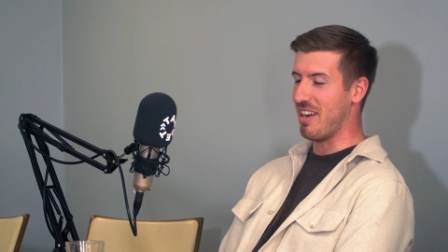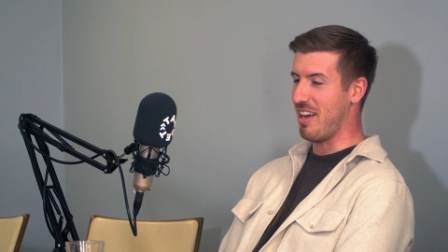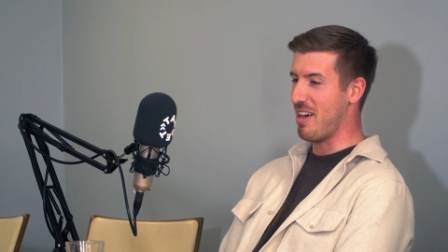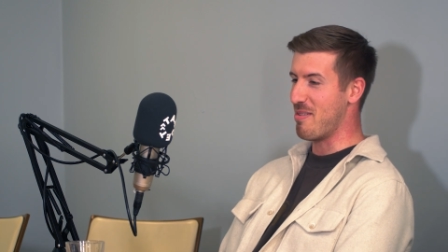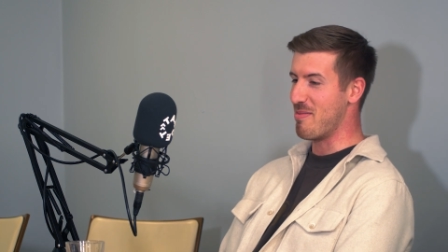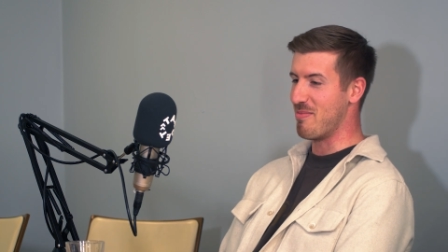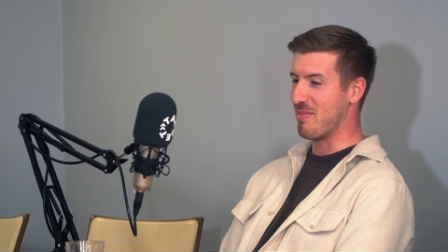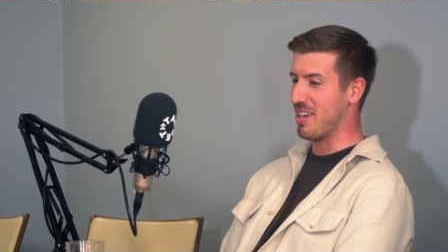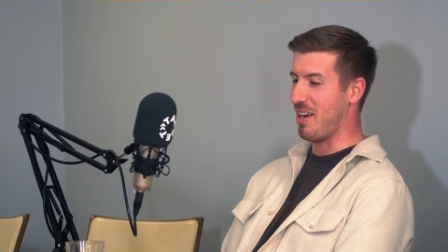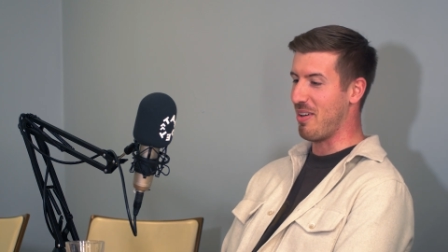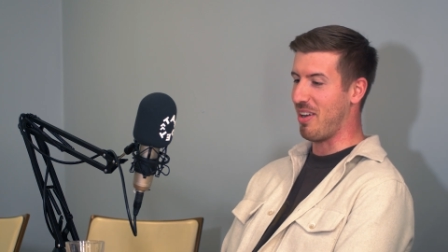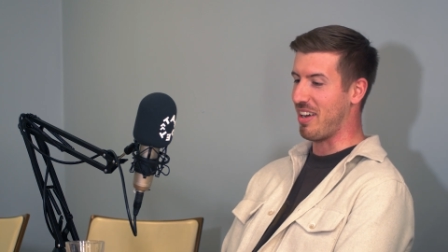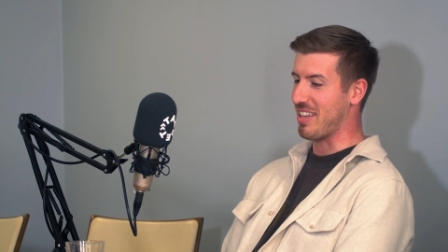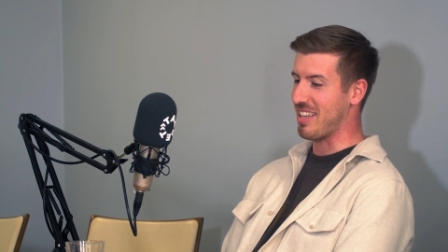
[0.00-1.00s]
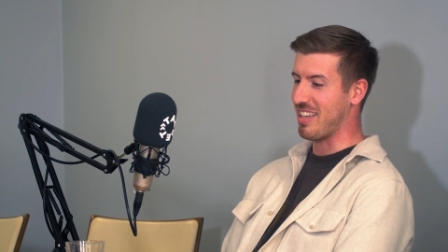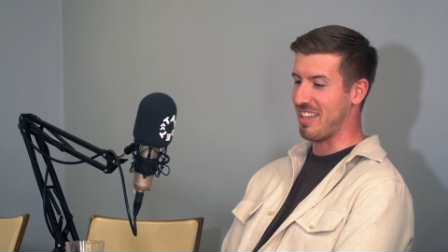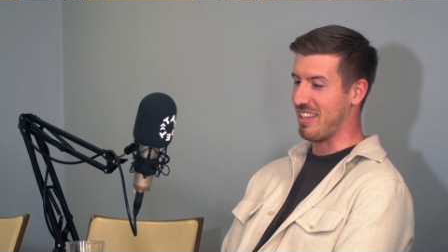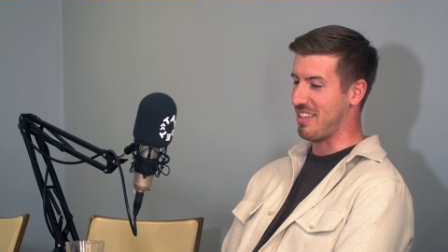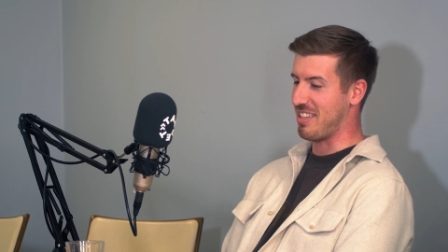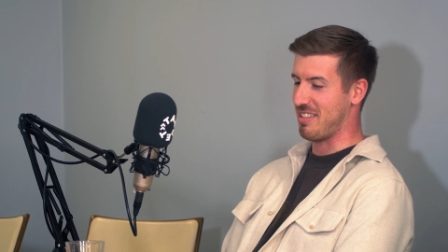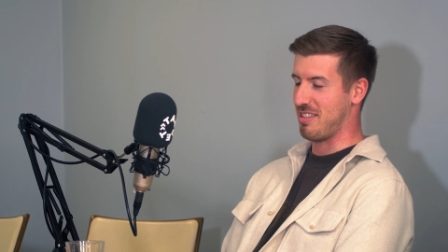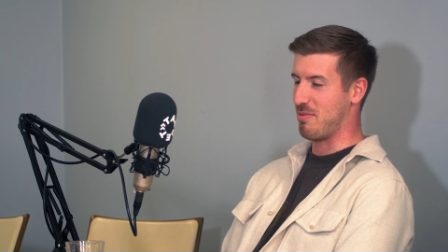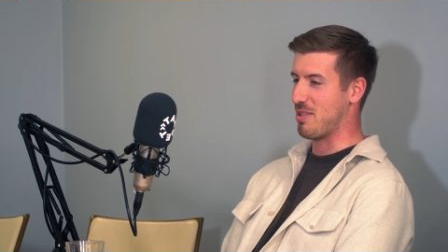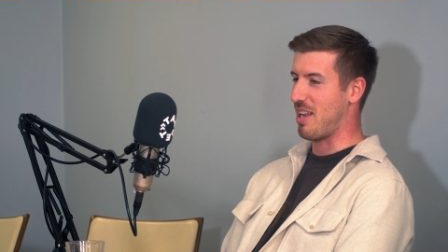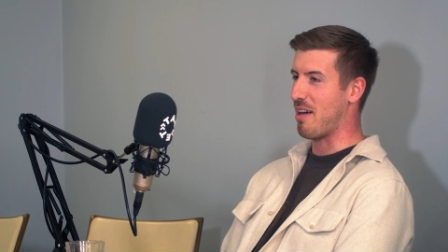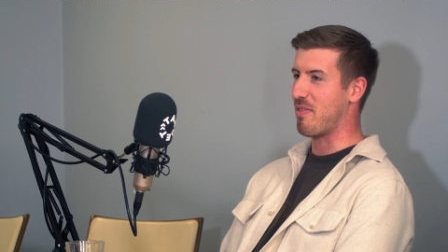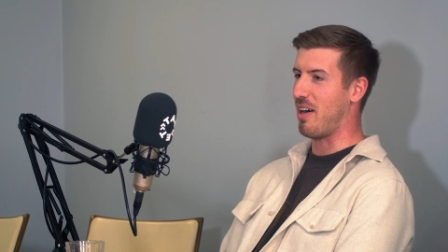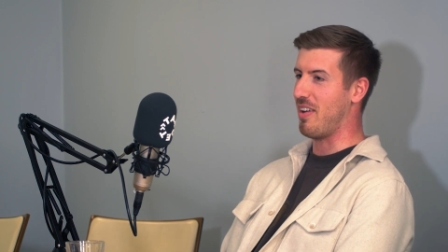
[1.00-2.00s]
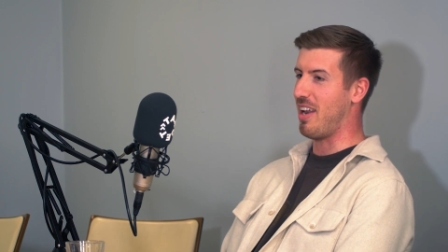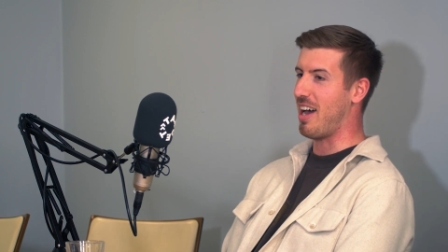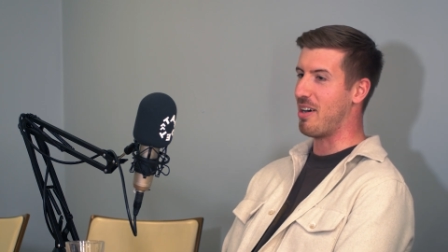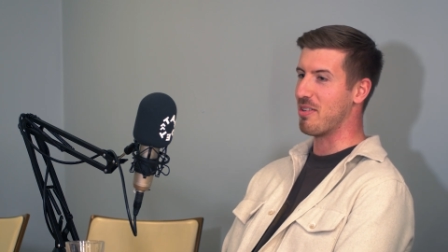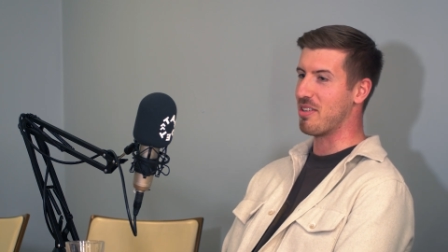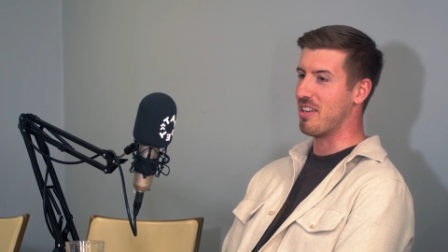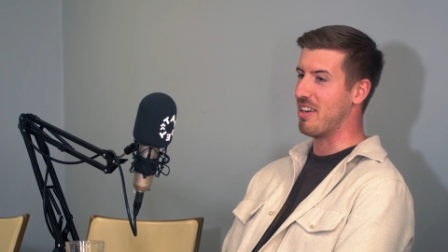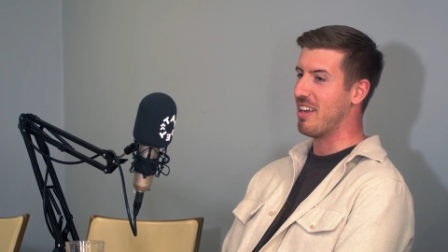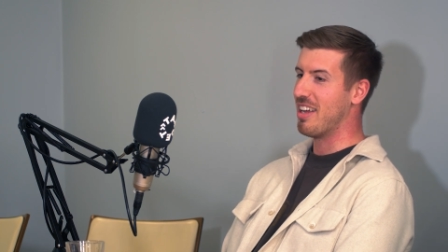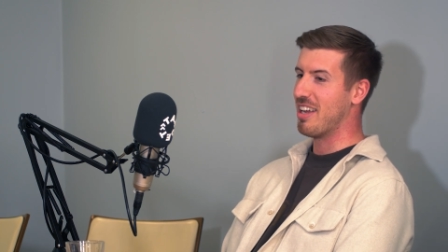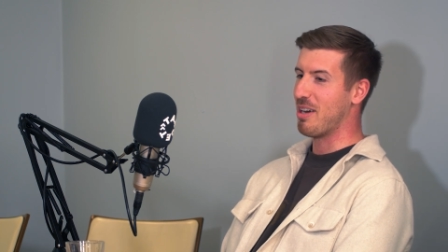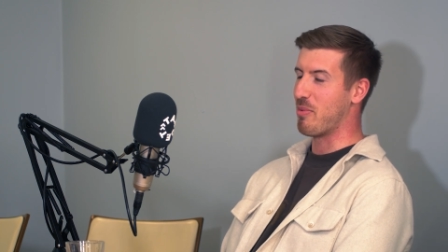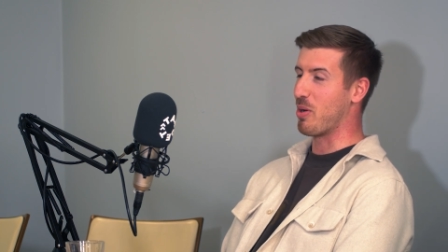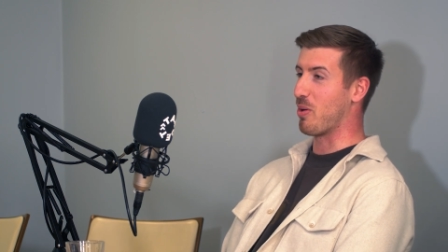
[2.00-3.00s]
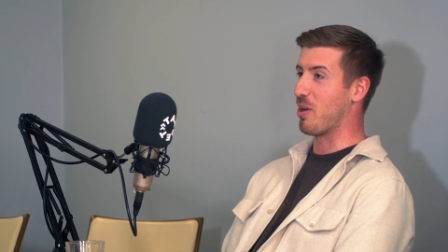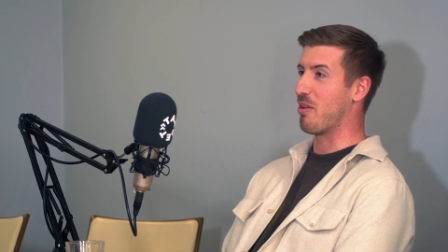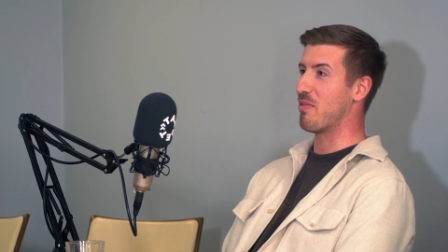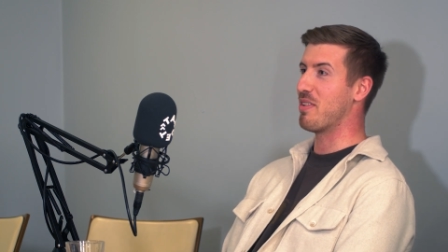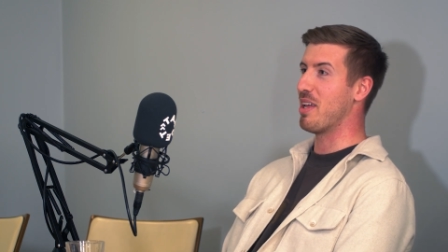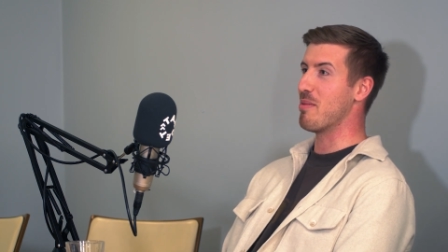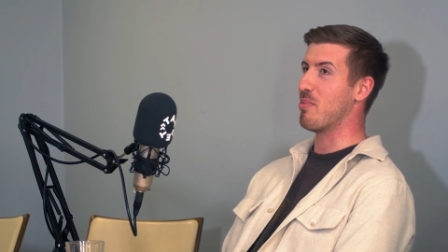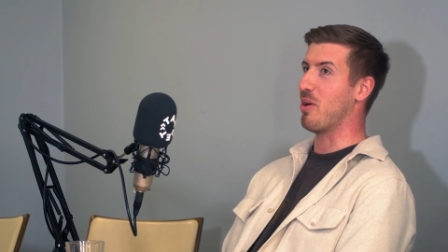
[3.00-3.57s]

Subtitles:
It was laugh out loud, and we all loved it.